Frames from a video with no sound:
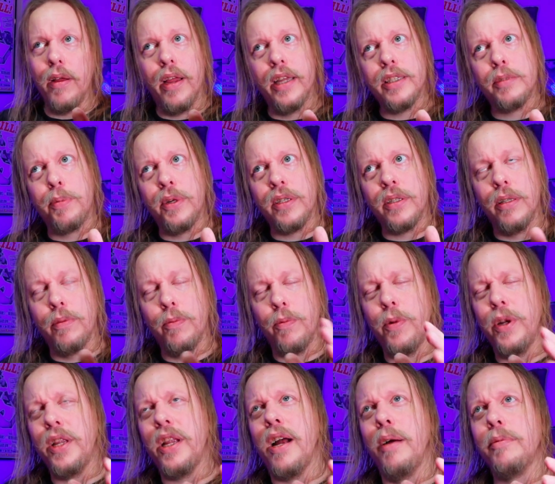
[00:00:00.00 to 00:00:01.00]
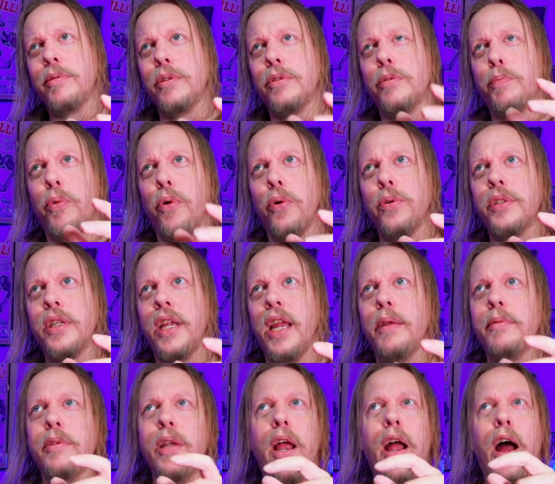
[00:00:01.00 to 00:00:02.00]
Especially when it comes to sports
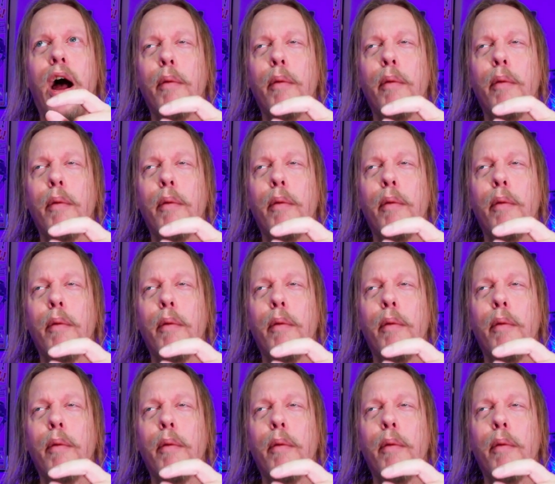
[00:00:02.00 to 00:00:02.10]
games,